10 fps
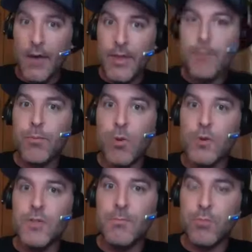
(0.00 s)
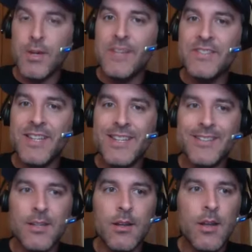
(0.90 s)
they approached the
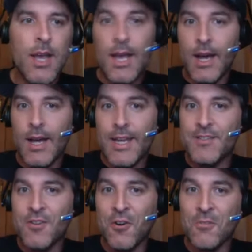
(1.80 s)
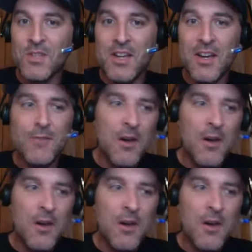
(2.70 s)
preseason uh, in terms of,